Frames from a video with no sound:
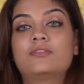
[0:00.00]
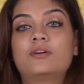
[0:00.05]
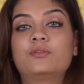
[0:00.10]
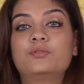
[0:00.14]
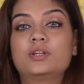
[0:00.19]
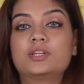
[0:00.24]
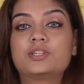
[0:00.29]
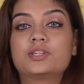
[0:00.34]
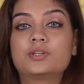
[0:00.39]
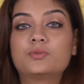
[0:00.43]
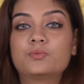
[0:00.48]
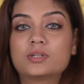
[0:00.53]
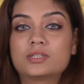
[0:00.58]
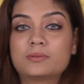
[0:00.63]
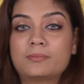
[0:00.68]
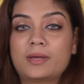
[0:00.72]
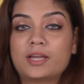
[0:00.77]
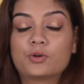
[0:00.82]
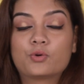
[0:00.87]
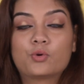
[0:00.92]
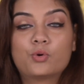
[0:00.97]
foundation was
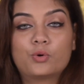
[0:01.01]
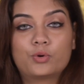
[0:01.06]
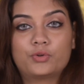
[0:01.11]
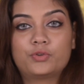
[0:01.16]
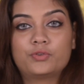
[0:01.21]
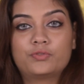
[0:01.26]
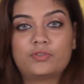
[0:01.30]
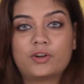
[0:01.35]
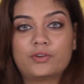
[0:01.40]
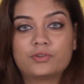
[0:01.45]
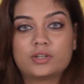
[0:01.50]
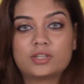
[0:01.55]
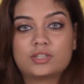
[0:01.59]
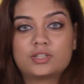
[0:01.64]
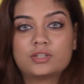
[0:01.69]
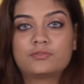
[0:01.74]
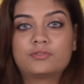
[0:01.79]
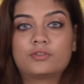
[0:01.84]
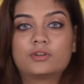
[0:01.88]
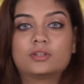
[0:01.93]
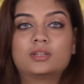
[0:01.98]
my go-to
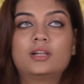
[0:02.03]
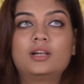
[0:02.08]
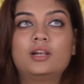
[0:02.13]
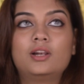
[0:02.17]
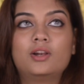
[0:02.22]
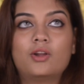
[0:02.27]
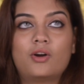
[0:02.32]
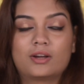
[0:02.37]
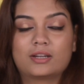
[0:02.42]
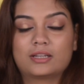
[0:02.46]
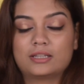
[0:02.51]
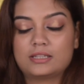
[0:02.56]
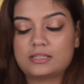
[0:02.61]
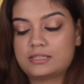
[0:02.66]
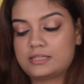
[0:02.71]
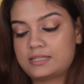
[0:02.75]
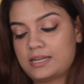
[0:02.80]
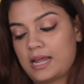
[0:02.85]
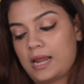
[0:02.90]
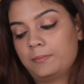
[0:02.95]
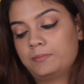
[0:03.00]
foundation for the
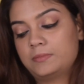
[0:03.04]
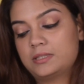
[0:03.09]
longest time.